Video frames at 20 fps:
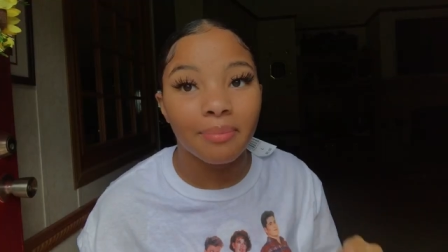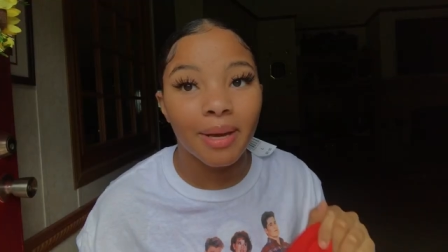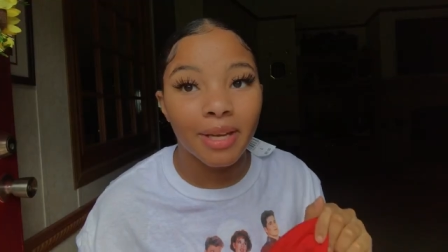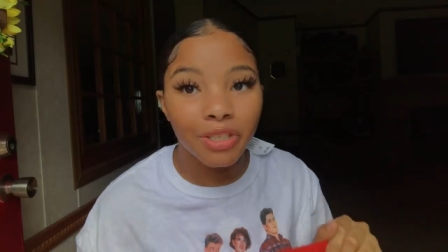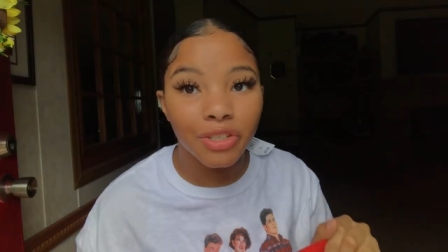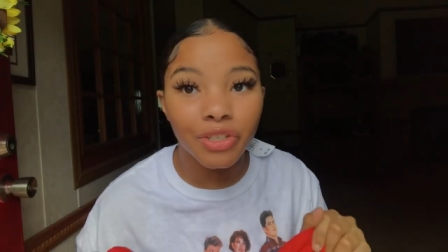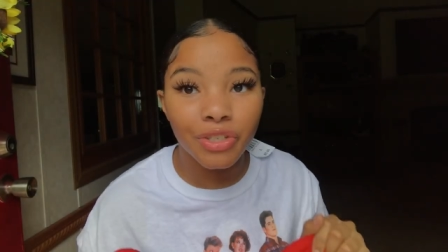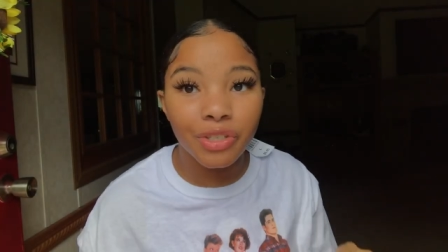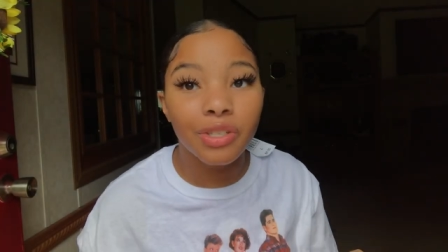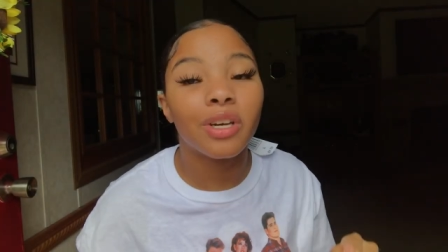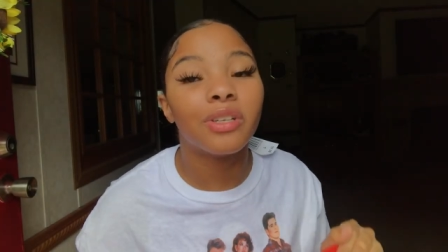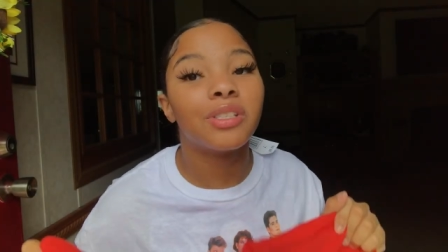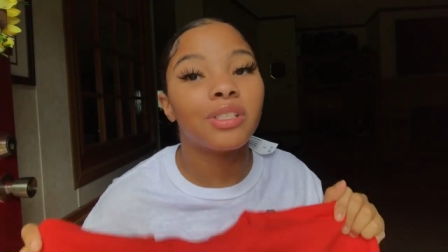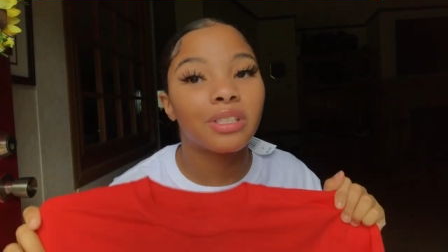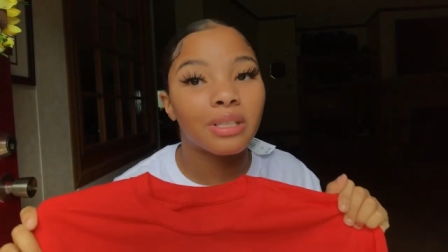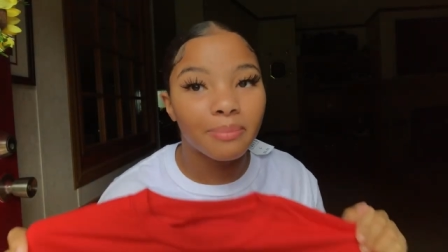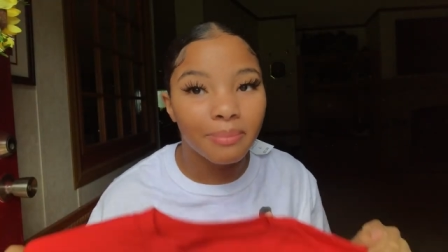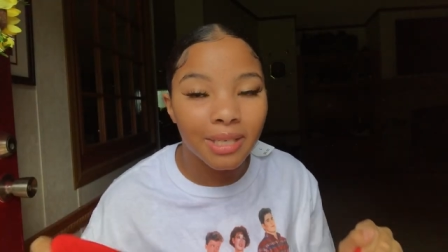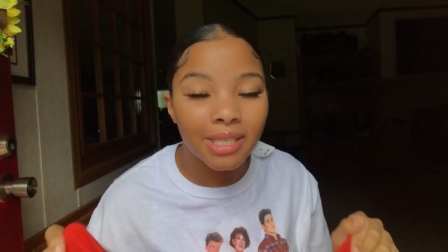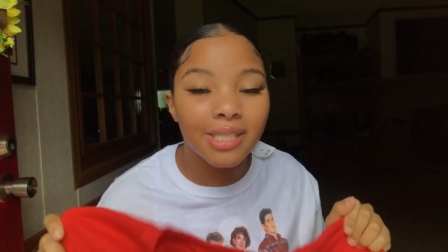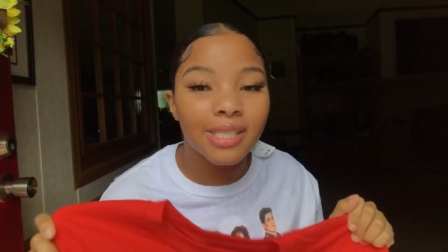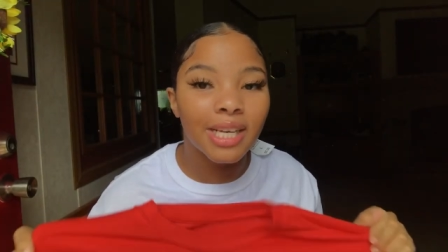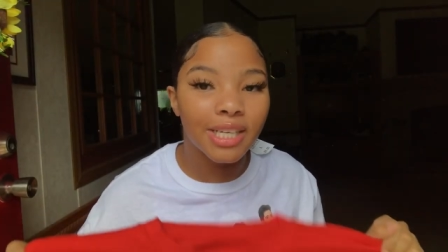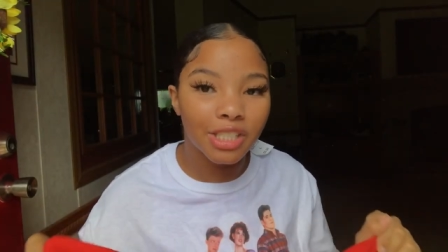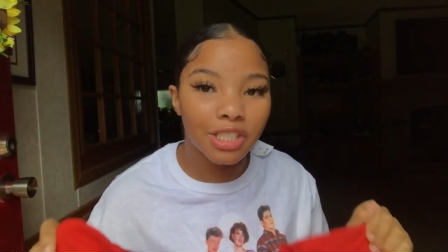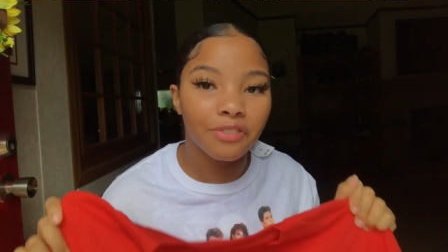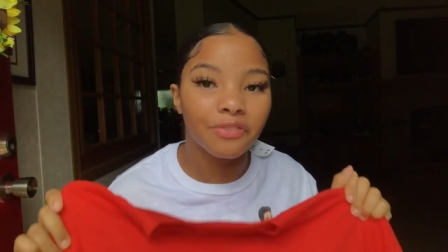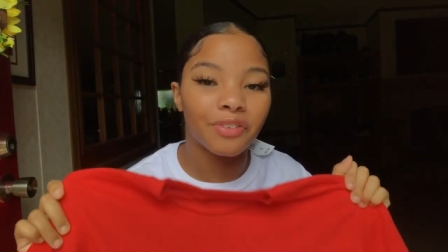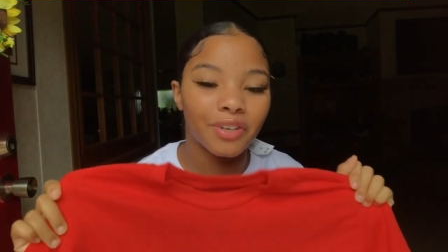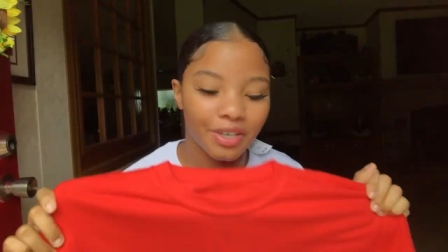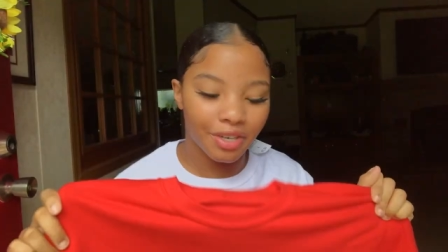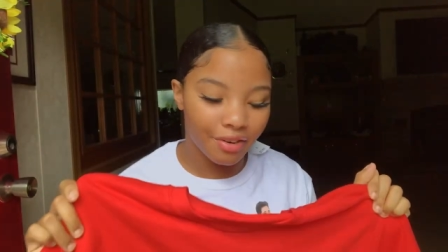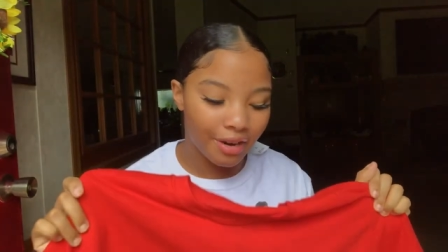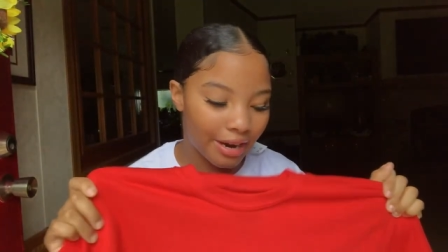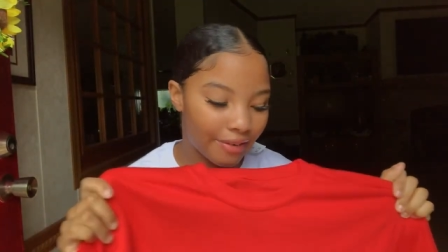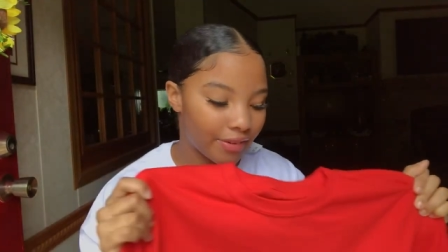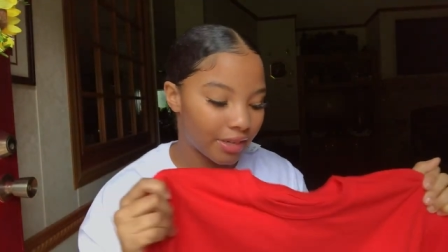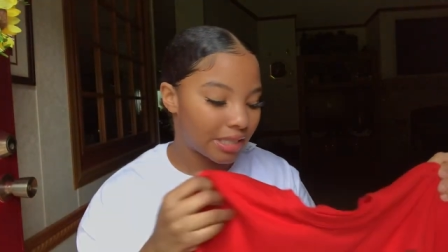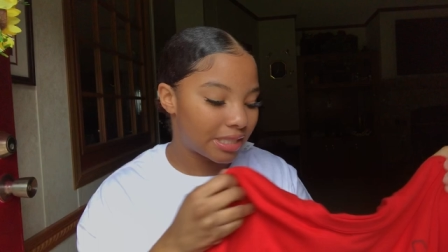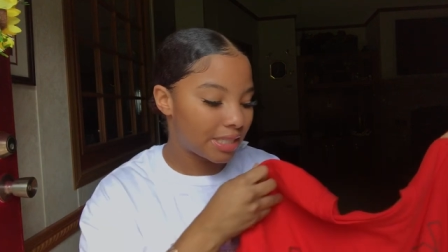make sure you go to the men's section for your
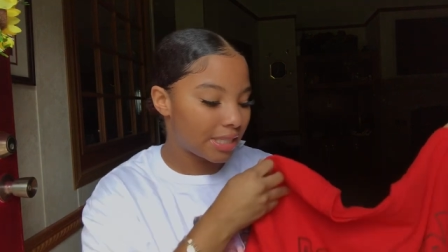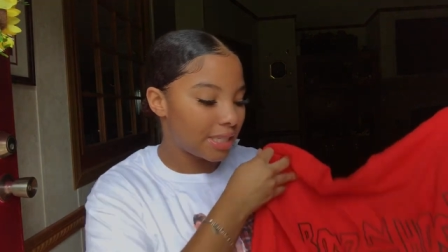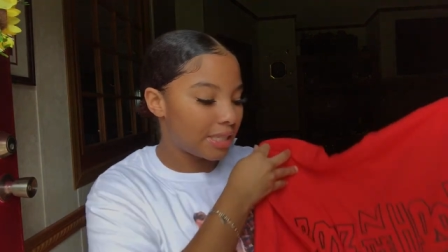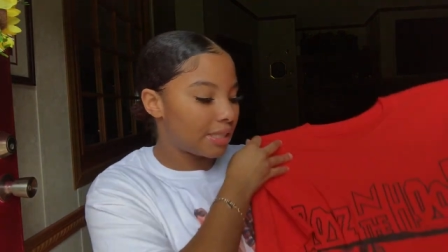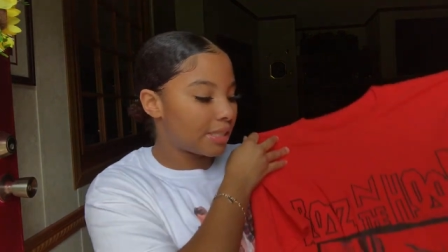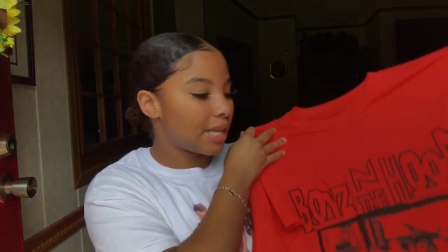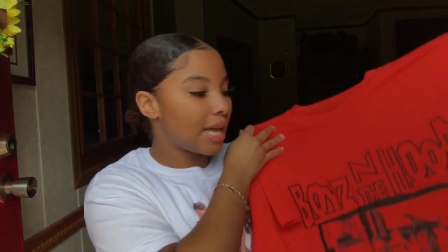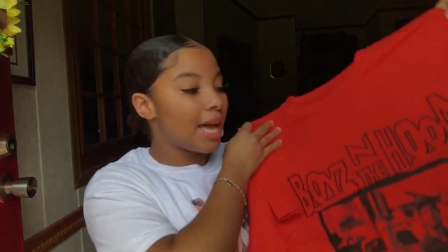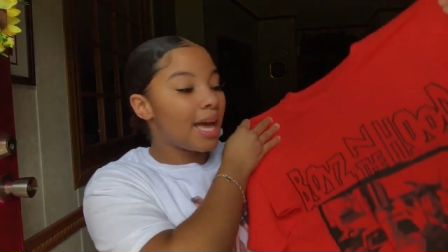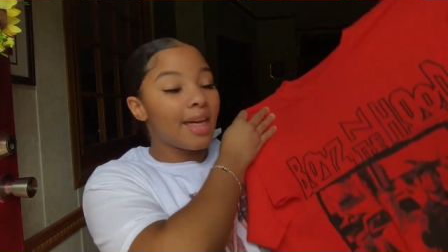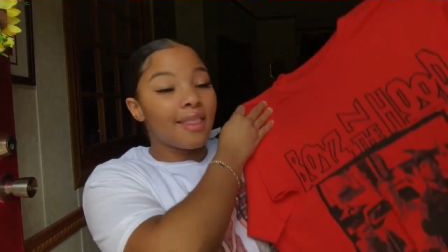graphic tees.